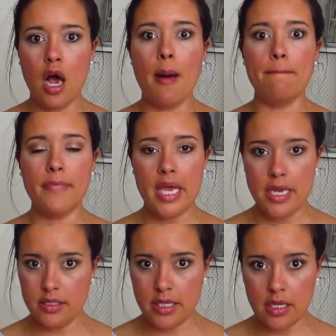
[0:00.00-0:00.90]

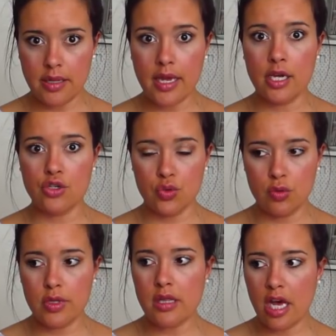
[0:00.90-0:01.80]
amazing. Like I
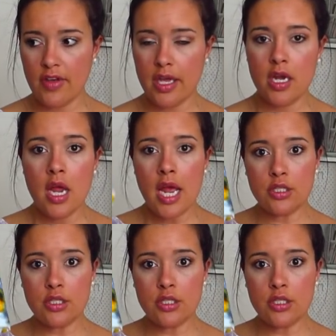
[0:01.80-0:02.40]
truly love it.